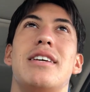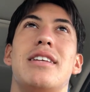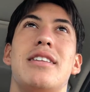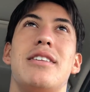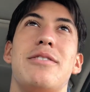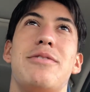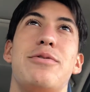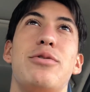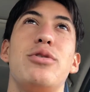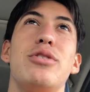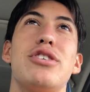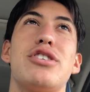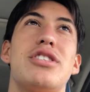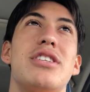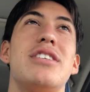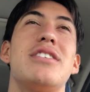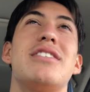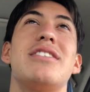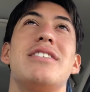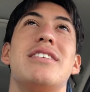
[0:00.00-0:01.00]
the
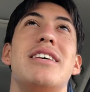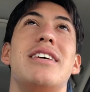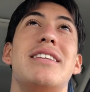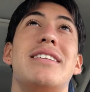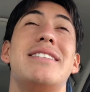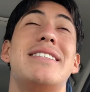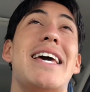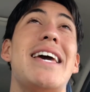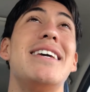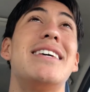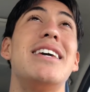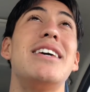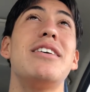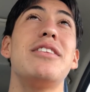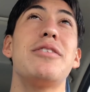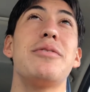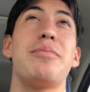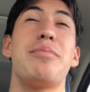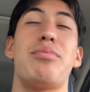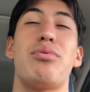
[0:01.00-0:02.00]
foolishness in, in
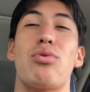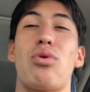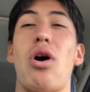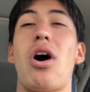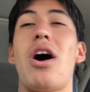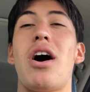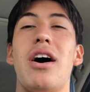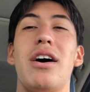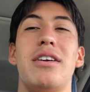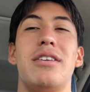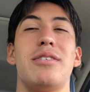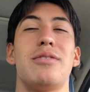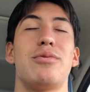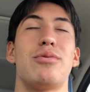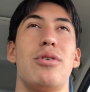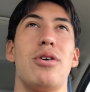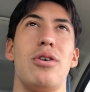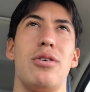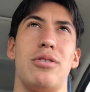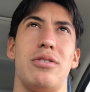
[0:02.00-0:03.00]
taking the broad
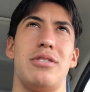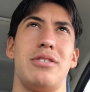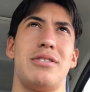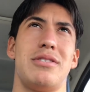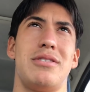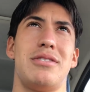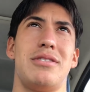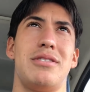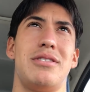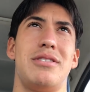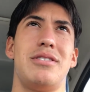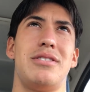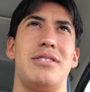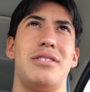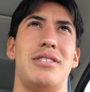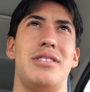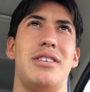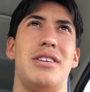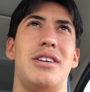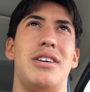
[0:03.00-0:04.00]
road
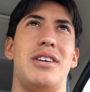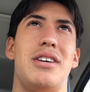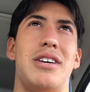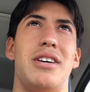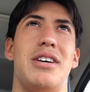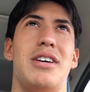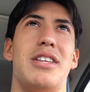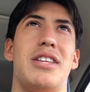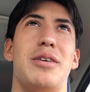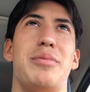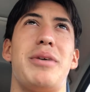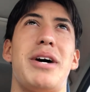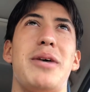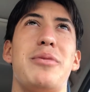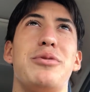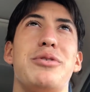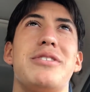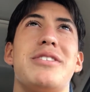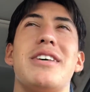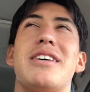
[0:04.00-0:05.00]
the
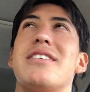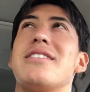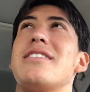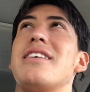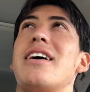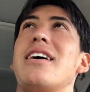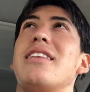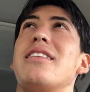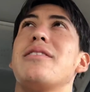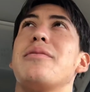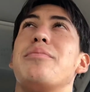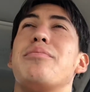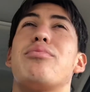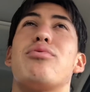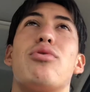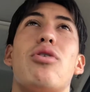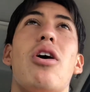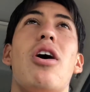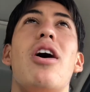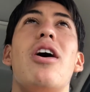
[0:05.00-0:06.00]
bible says that the
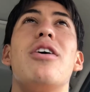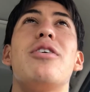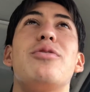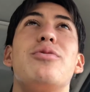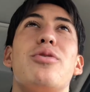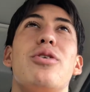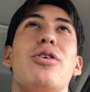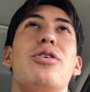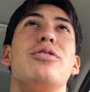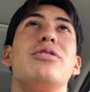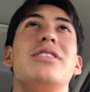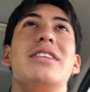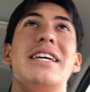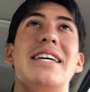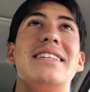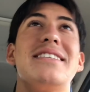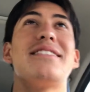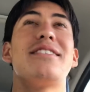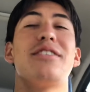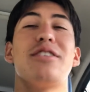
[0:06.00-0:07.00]
broad road
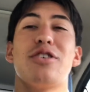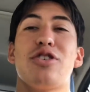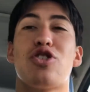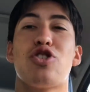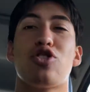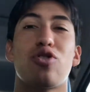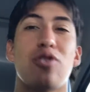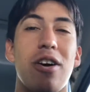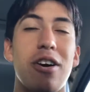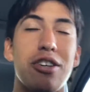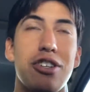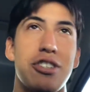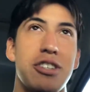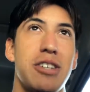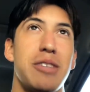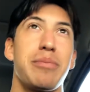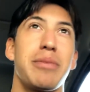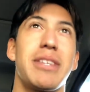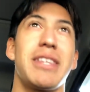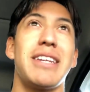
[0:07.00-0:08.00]
leads to
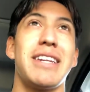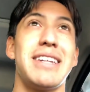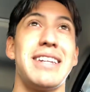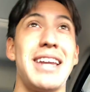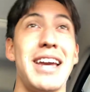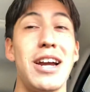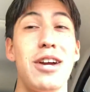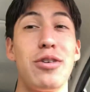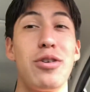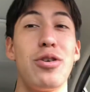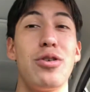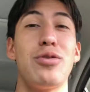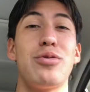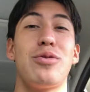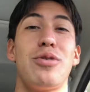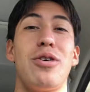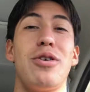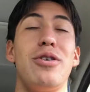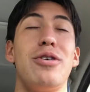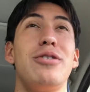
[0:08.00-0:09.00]
destruction but the narrow
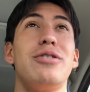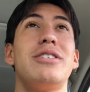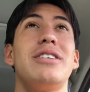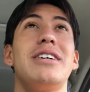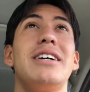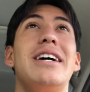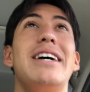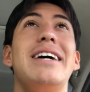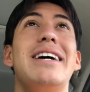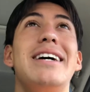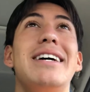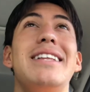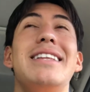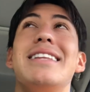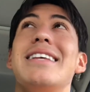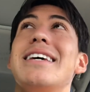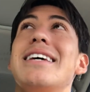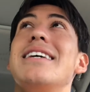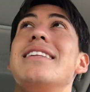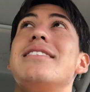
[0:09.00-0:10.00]
road
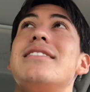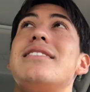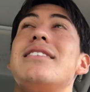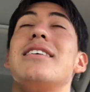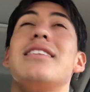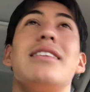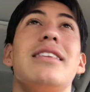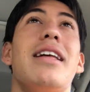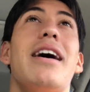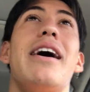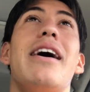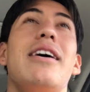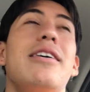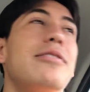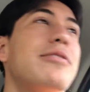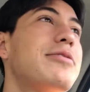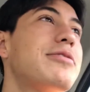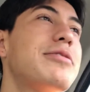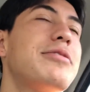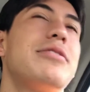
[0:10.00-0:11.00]
leads to life